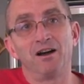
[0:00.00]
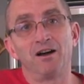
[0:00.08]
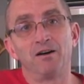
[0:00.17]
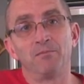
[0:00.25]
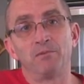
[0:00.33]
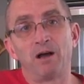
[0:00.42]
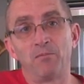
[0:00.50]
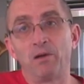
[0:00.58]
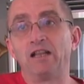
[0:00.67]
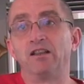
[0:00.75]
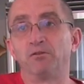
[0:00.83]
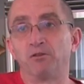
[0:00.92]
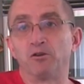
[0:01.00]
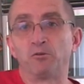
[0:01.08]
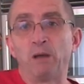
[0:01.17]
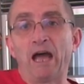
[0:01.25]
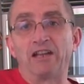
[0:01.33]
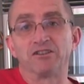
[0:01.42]
um, I made the
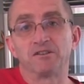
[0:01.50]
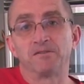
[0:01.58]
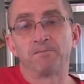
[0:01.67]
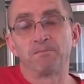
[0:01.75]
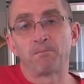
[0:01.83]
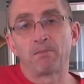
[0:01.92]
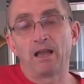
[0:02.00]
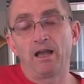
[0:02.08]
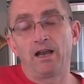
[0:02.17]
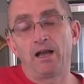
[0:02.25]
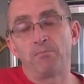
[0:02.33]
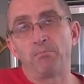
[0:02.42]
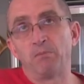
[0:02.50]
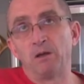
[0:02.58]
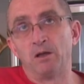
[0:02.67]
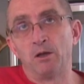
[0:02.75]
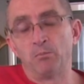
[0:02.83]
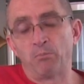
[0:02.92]
first batch. And I
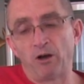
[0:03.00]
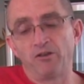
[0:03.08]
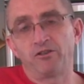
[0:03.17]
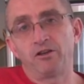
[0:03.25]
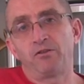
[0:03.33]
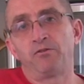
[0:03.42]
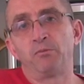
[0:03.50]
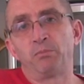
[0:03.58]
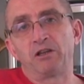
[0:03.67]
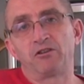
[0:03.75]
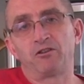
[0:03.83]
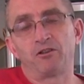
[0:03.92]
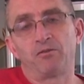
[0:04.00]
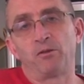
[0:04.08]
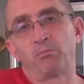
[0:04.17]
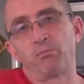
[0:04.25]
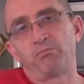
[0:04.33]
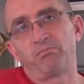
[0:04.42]
posted a few pictures of
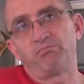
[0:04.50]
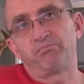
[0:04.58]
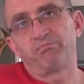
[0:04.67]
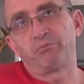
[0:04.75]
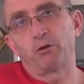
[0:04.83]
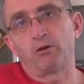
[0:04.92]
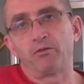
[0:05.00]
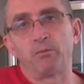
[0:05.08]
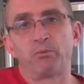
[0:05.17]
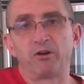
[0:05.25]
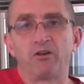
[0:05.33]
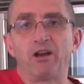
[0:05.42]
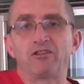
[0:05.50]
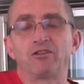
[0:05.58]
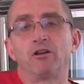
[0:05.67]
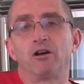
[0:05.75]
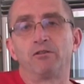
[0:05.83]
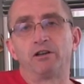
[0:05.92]
the sort of the
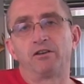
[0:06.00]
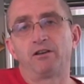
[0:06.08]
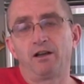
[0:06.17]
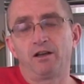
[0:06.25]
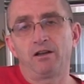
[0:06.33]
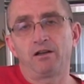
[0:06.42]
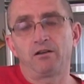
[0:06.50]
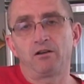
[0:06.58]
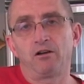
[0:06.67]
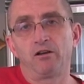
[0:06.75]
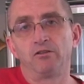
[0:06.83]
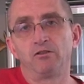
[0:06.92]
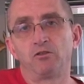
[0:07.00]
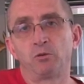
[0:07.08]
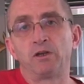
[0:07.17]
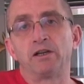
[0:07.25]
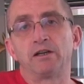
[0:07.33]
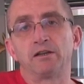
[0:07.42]
progression of it uh, on
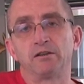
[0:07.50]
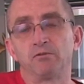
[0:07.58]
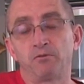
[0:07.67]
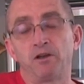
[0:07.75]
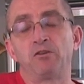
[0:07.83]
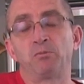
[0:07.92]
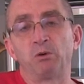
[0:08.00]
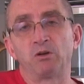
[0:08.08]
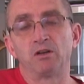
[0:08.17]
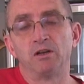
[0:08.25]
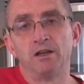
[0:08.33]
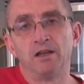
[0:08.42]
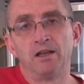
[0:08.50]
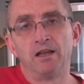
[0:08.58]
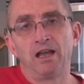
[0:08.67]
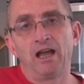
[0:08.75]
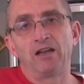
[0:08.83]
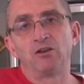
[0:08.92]
Twitter and Facebook,
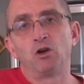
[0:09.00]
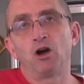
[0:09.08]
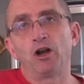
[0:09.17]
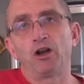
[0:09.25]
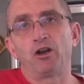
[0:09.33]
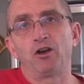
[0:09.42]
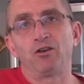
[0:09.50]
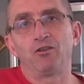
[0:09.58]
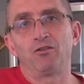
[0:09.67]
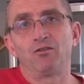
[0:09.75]
and got